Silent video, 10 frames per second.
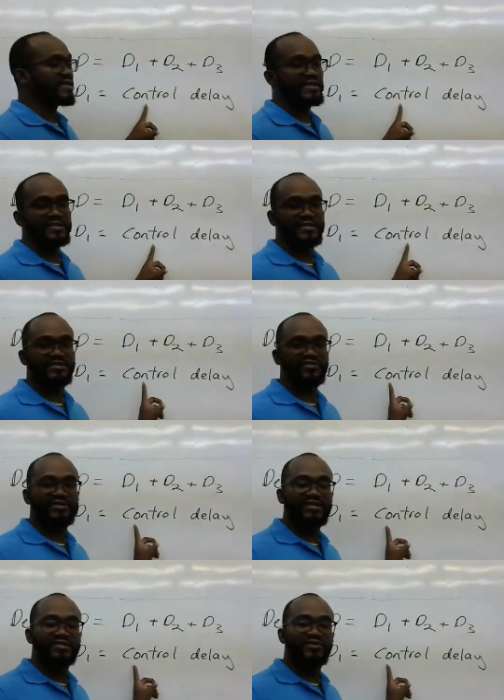that's
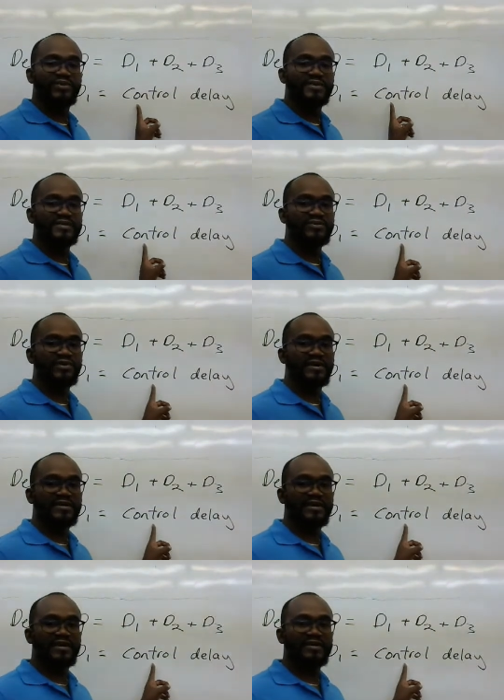associated with
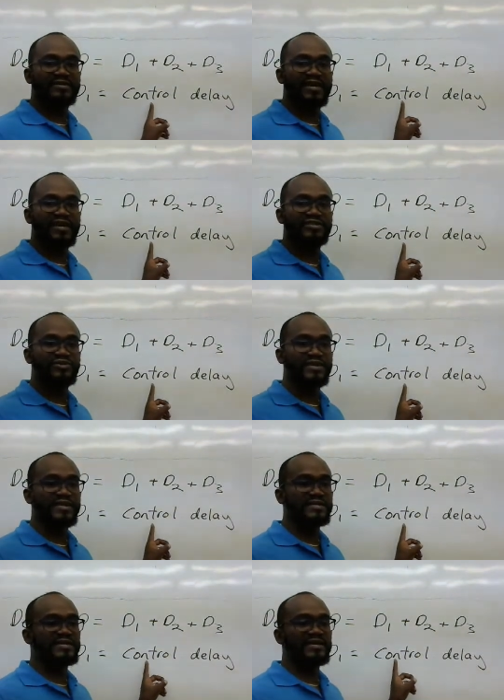D1 is actually
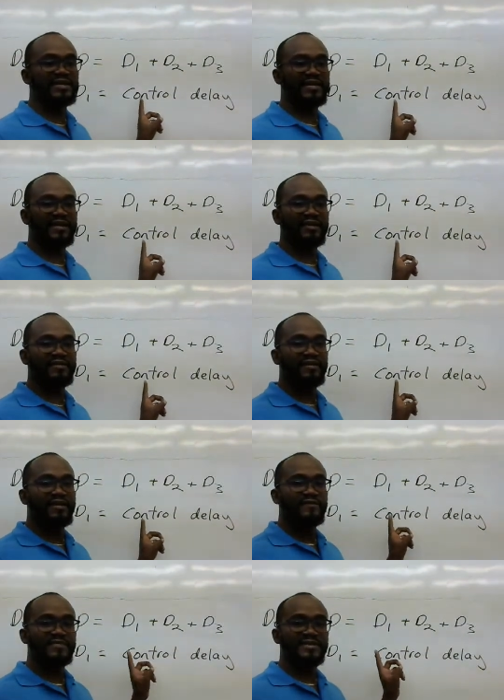the delay
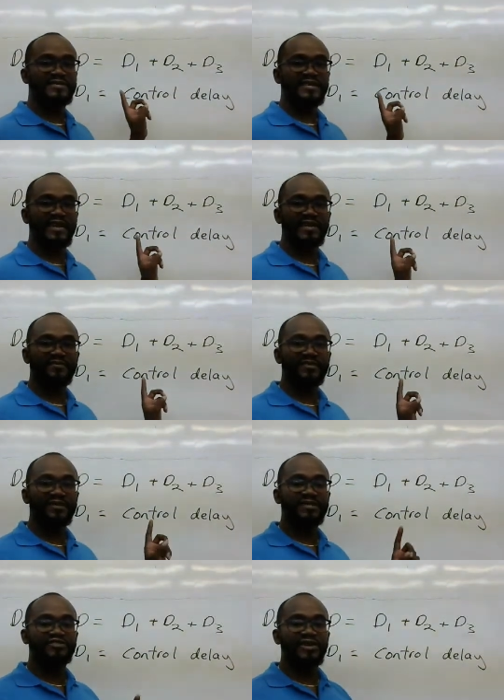from the time
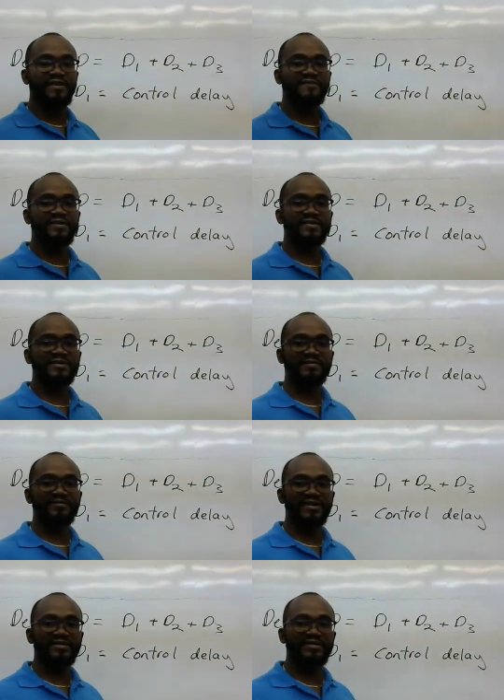the driver
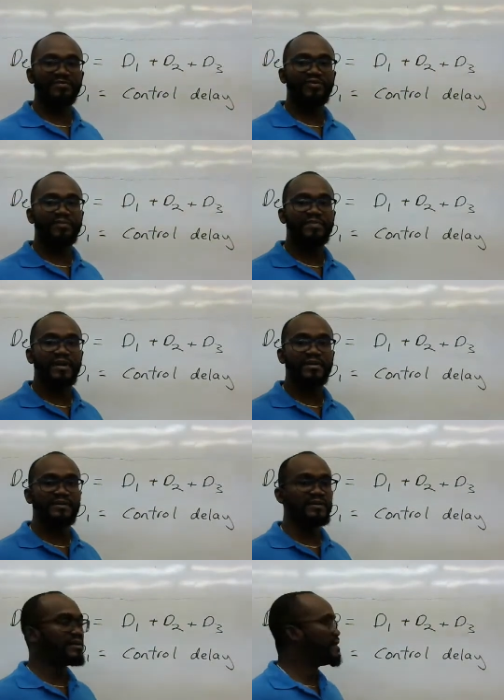depresses the brake pedal
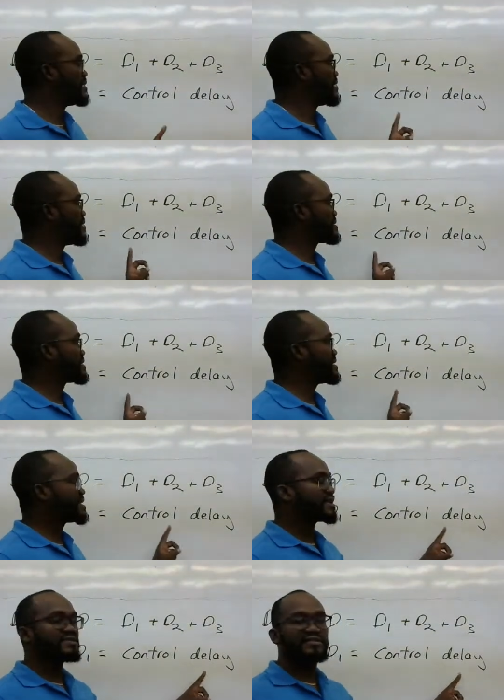till he
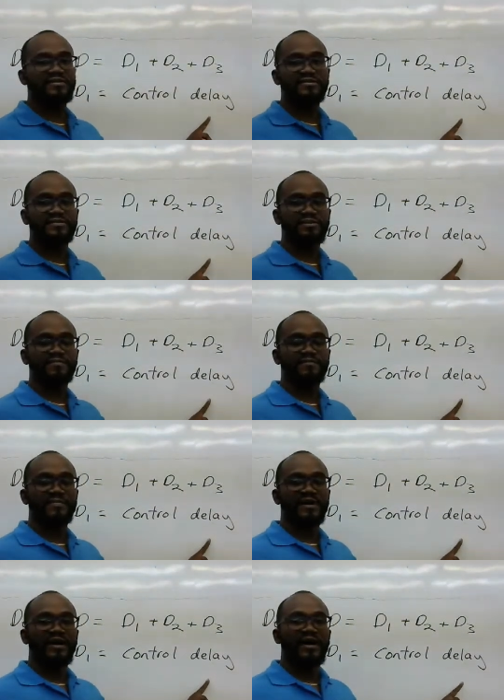gets to a stop,
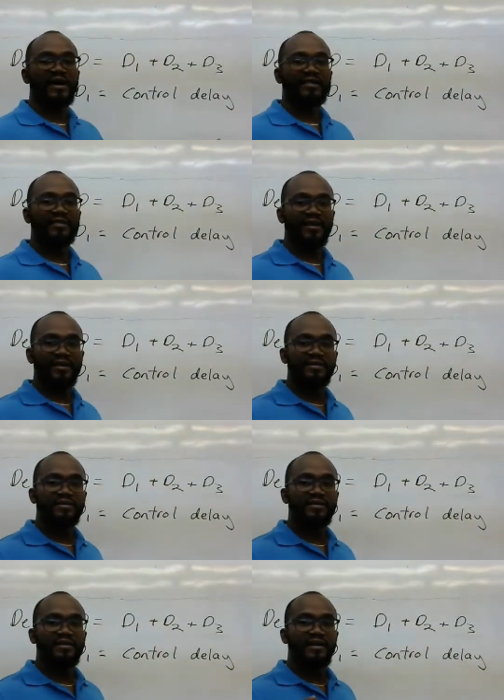and then
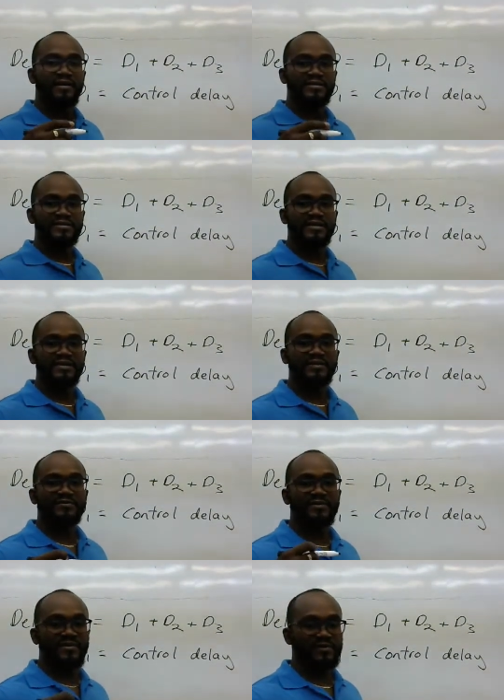until he
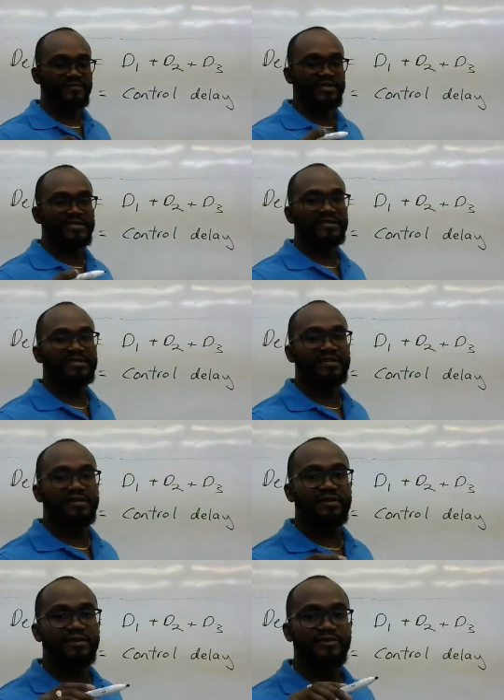reaches
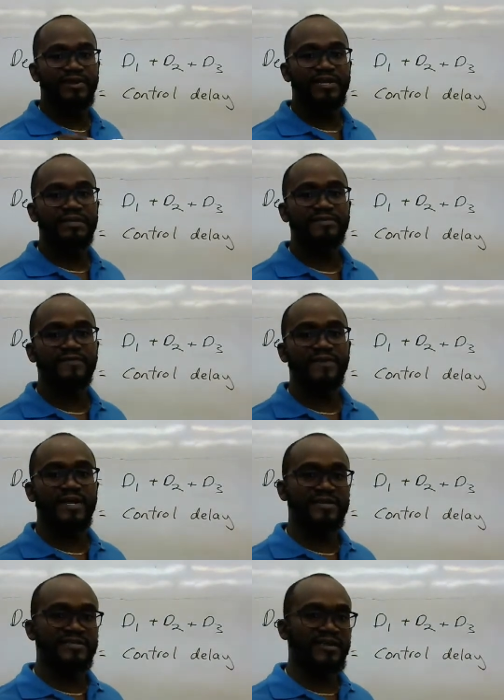the green interval and
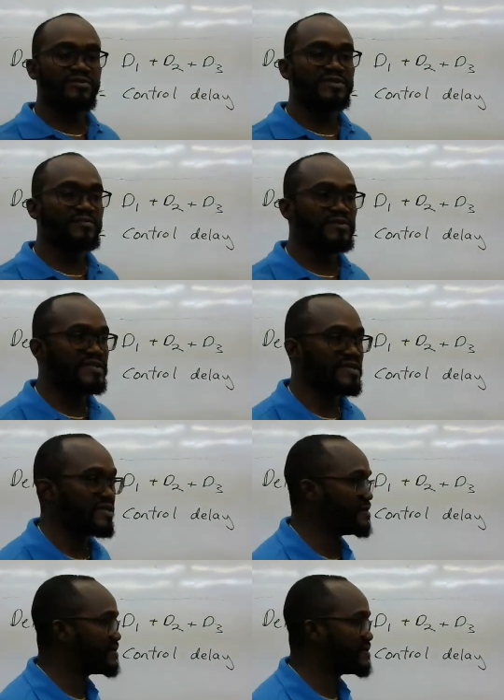is allowed to proceed.